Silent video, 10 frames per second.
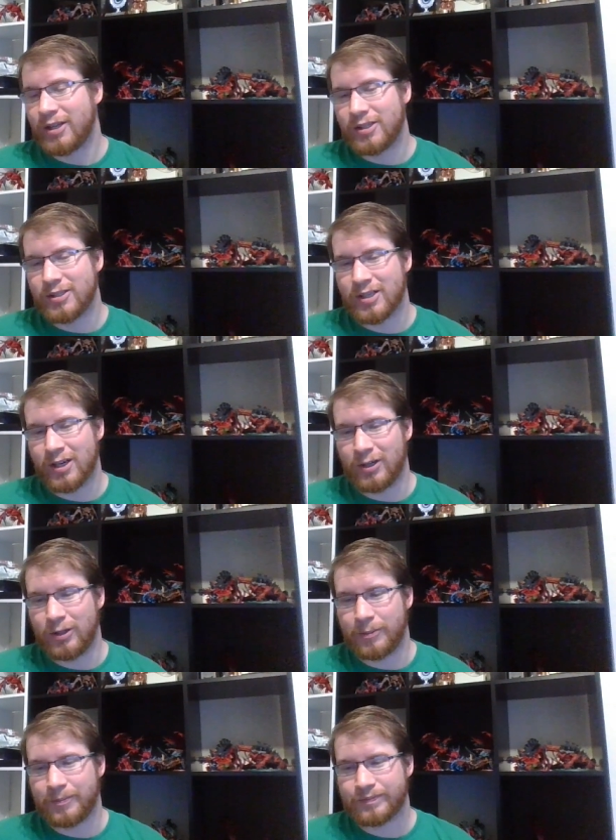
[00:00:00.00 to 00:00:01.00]

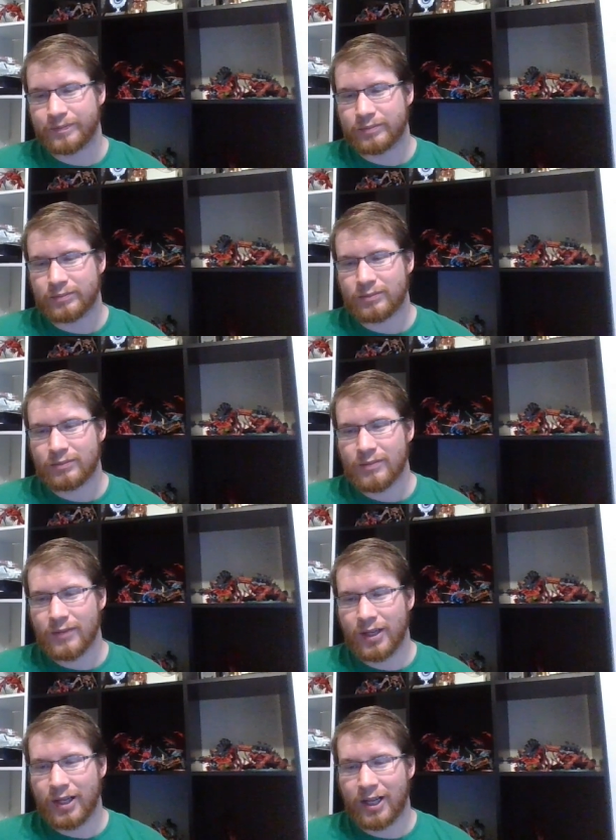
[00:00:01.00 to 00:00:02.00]
So,
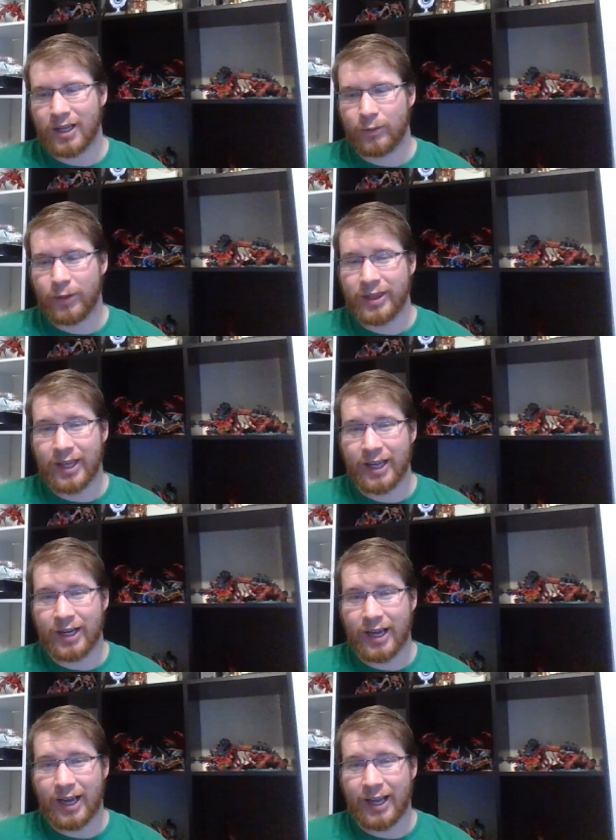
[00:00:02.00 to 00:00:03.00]
uh, with
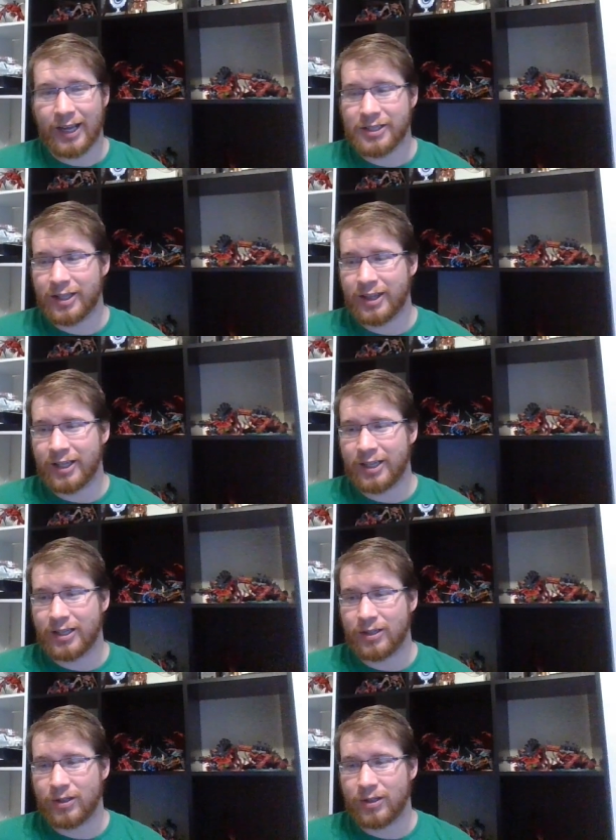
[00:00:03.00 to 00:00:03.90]
that, I actually think